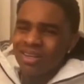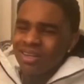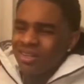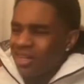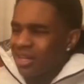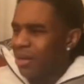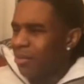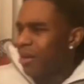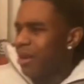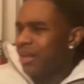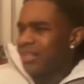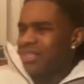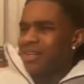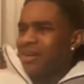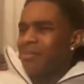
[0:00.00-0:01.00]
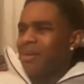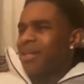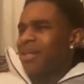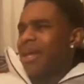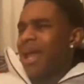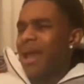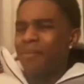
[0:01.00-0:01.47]
Nigga, I'm like, something about to
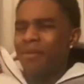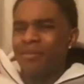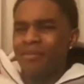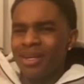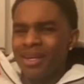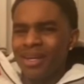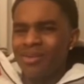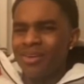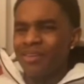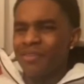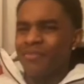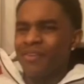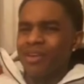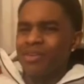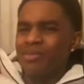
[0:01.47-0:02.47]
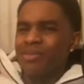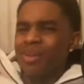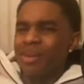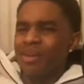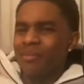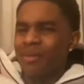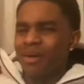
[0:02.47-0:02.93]
happen to me, nigga. What the fuck you
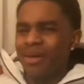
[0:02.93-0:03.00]
talking about?